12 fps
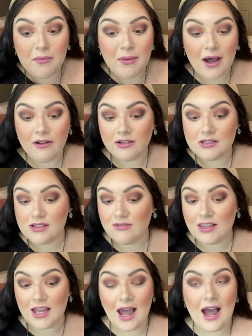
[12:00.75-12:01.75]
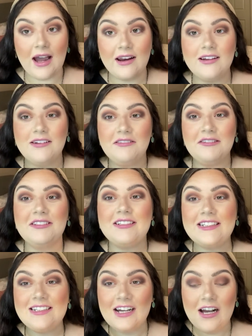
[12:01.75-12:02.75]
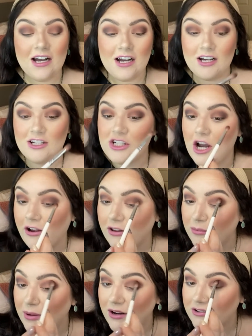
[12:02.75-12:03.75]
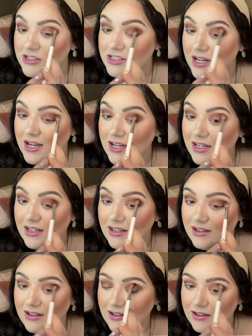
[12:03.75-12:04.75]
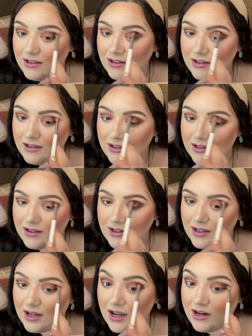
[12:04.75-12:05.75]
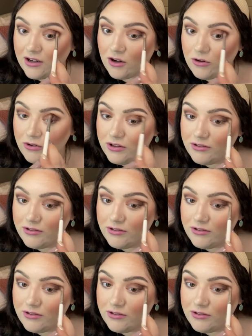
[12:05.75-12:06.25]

palettes if they had a chocolate brown shade and a gold.